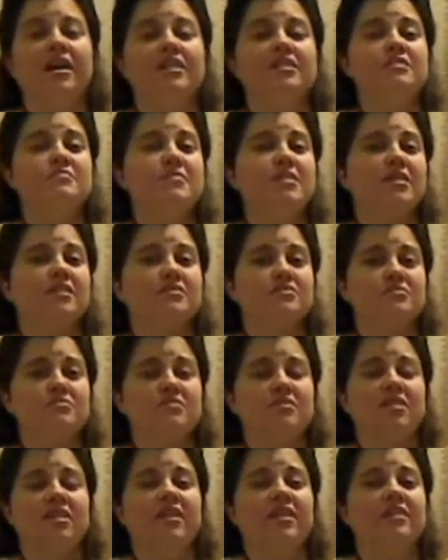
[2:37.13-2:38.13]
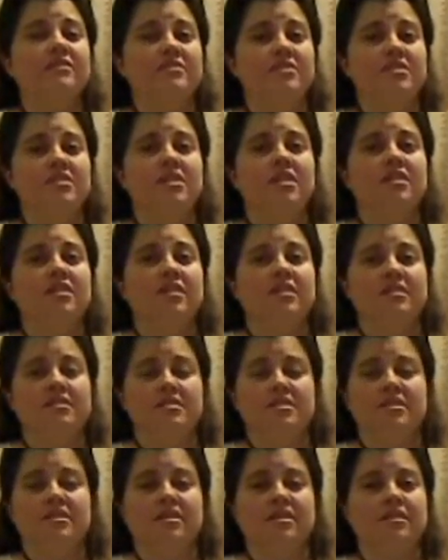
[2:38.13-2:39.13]
To be honest with you, I have dug,
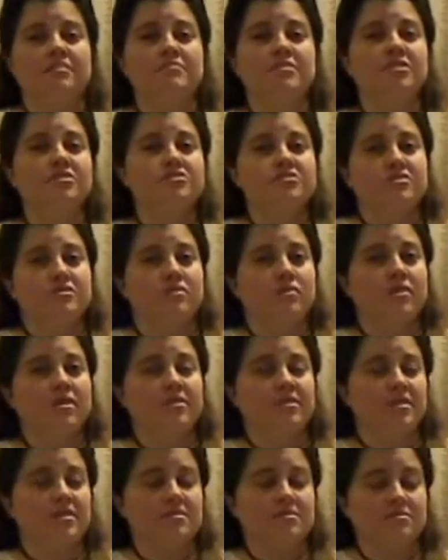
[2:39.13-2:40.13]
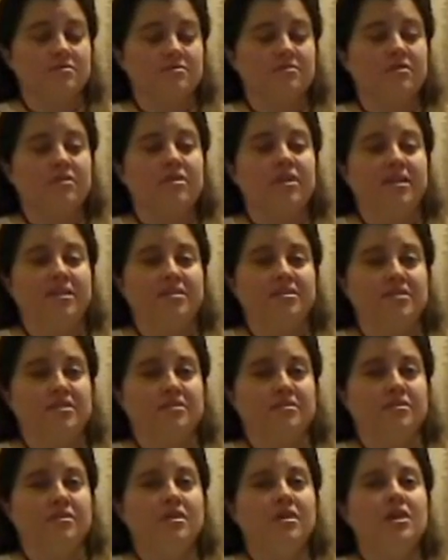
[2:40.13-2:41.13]
and I'm not sure what that's referring
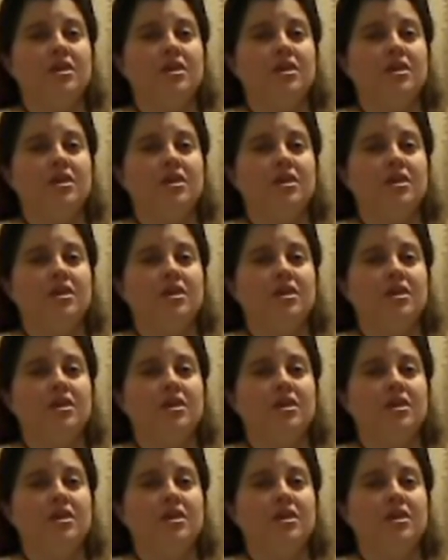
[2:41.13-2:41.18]
to.